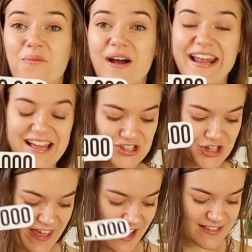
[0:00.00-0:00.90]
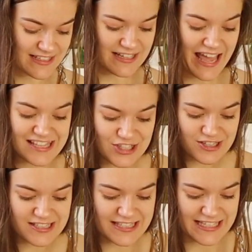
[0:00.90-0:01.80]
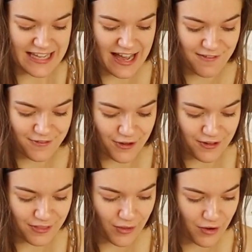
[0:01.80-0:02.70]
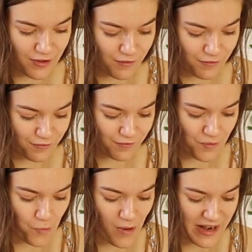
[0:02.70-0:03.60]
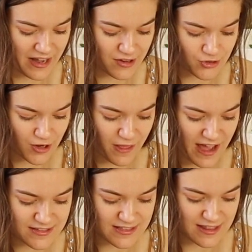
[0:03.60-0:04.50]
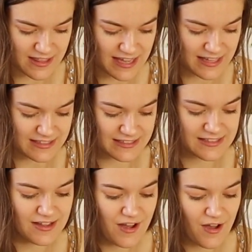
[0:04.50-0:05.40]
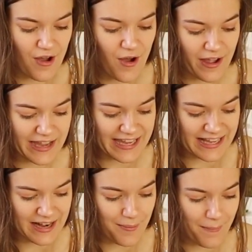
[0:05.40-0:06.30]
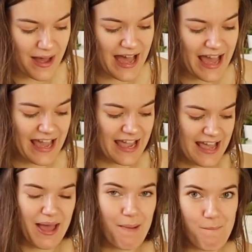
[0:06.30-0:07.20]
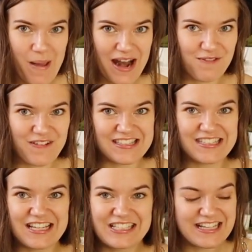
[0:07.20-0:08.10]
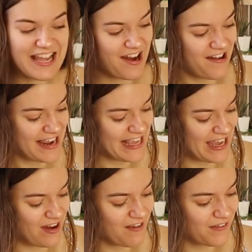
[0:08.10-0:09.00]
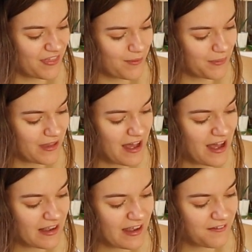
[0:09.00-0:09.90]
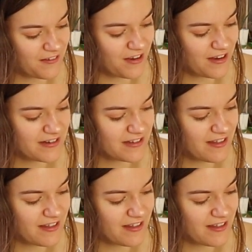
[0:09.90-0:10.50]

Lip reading: 100,000. As you can see, I've got a lot of 100,000 things in my manifestation area here. I've got the plaque, I've got